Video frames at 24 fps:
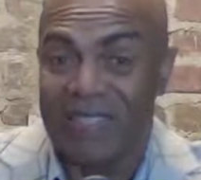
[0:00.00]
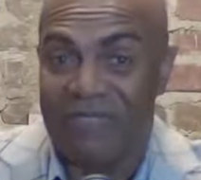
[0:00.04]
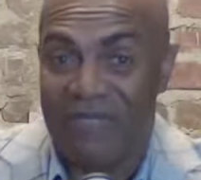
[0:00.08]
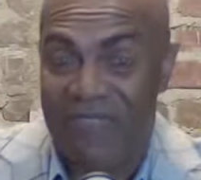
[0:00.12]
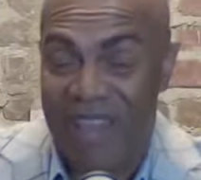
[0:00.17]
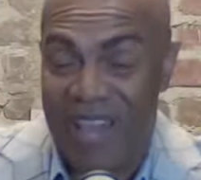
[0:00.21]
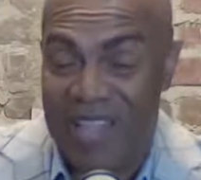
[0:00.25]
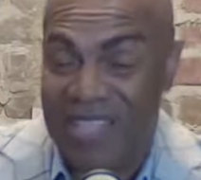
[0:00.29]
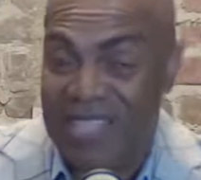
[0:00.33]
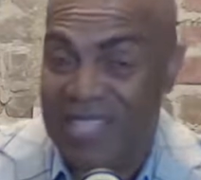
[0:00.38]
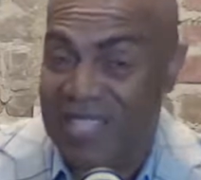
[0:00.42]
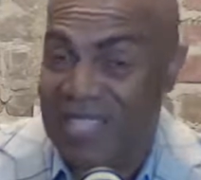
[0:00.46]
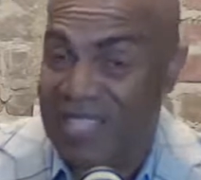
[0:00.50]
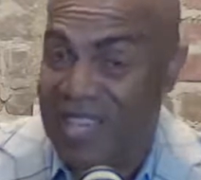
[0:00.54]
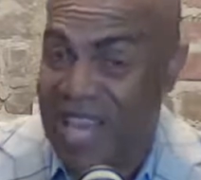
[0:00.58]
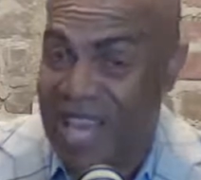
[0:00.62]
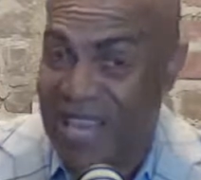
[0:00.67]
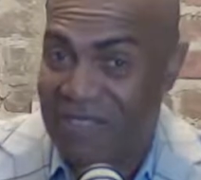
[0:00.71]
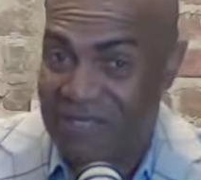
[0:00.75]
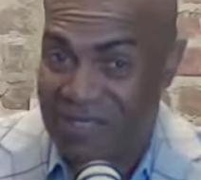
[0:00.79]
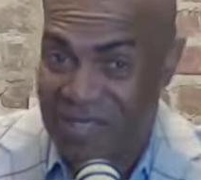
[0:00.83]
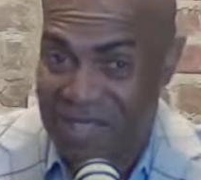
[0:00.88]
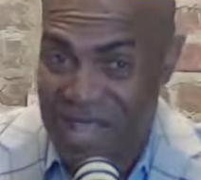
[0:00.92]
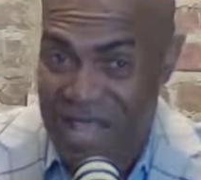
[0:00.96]
fashion, and
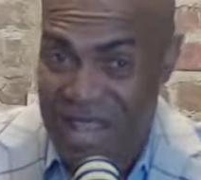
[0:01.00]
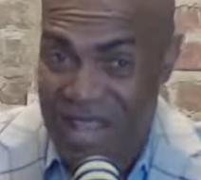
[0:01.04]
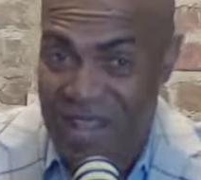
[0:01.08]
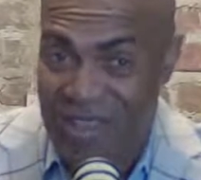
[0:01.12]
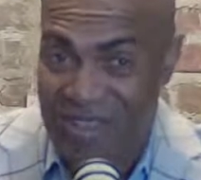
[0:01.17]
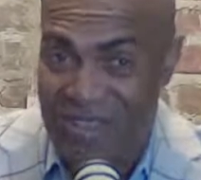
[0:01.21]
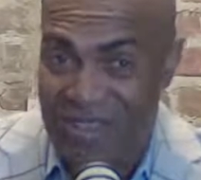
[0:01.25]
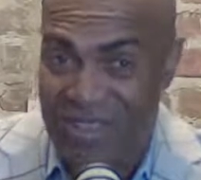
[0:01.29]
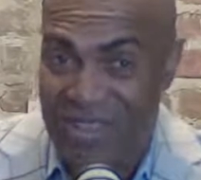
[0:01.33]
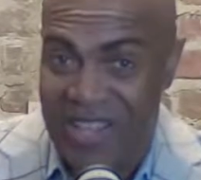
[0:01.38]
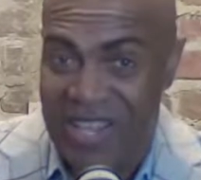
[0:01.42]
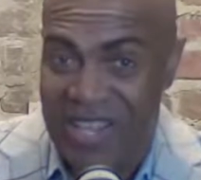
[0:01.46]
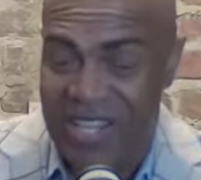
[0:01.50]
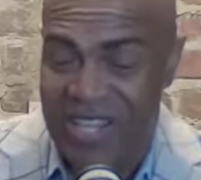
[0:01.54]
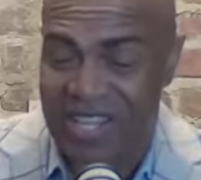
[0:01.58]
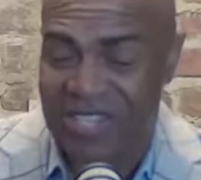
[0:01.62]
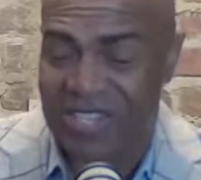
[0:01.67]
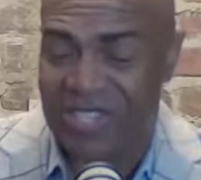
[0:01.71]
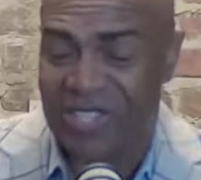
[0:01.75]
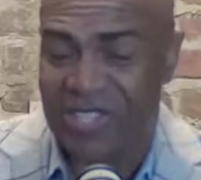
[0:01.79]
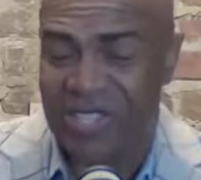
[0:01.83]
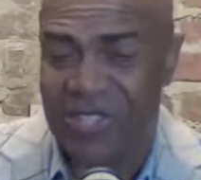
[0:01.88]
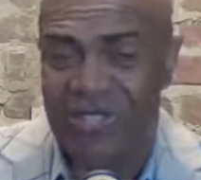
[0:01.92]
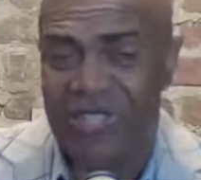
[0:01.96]
lifestyle, and
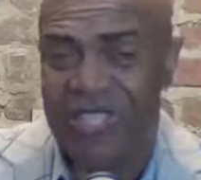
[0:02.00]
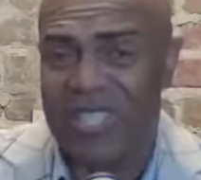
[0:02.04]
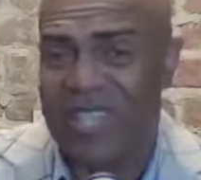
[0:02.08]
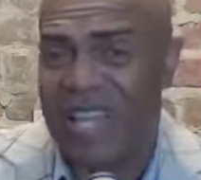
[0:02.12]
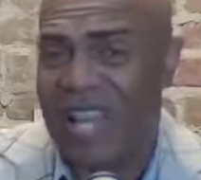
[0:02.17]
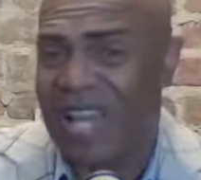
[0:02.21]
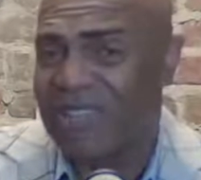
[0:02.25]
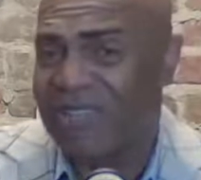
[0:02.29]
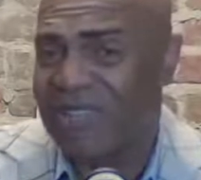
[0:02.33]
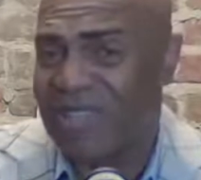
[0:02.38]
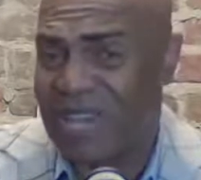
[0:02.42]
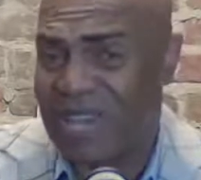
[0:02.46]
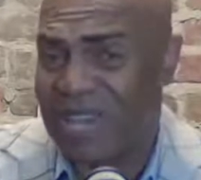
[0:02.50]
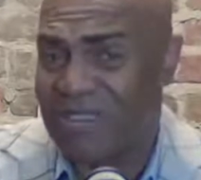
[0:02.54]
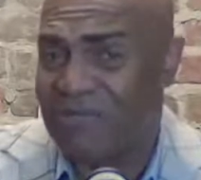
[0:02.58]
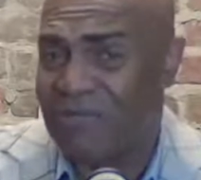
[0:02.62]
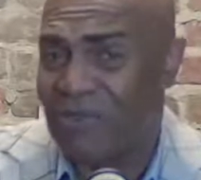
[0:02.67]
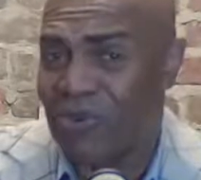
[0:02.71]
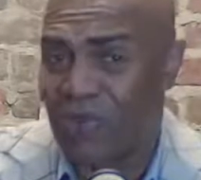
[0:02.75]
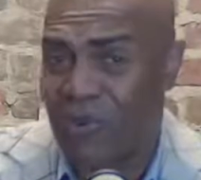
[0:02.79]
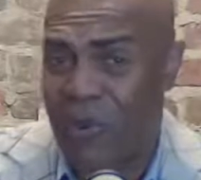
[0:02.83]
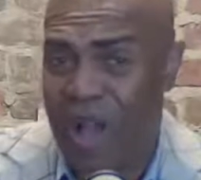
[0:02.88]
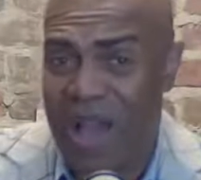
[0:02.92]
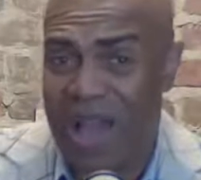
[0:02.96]
luxurious lifestyle
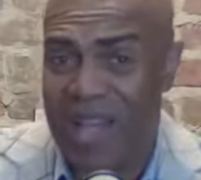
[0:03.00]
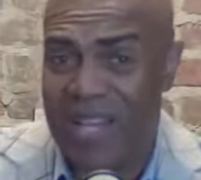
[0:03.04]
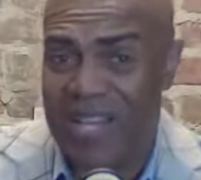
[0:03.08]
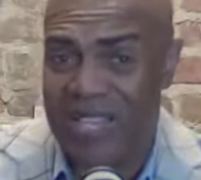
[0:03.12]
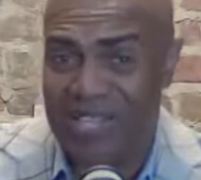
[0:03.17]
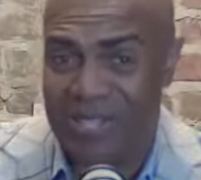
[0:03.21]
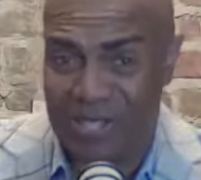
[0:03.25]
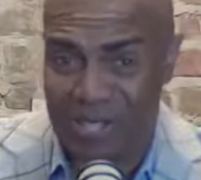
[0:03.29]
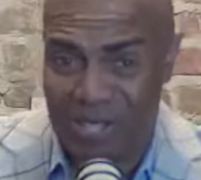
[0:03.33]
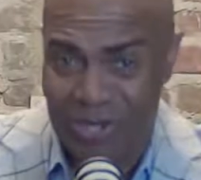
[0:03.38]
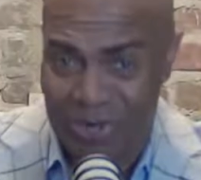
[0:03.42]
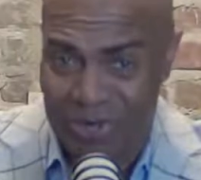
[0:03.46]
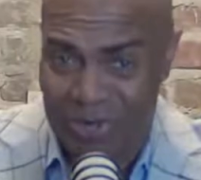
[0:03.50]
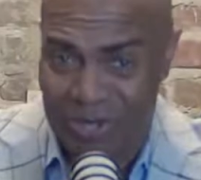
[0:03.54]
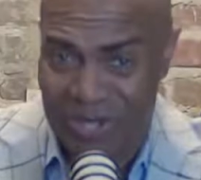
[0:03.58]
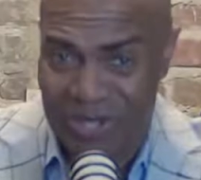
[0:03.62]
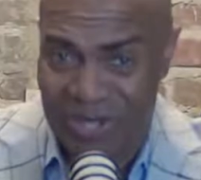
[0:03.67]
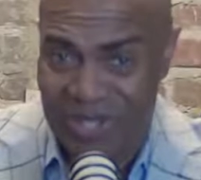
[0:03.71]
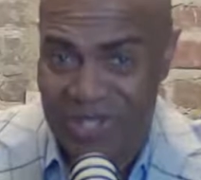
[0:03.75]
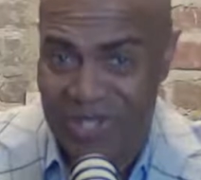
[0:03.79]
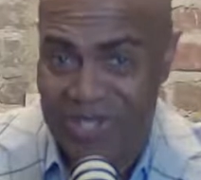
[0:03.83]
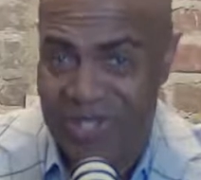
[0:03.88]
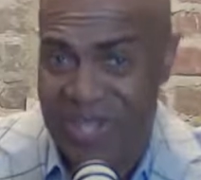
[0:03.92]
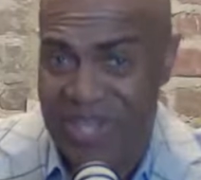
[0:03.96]
of the wine
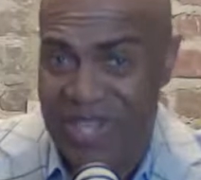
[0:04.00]
consumer.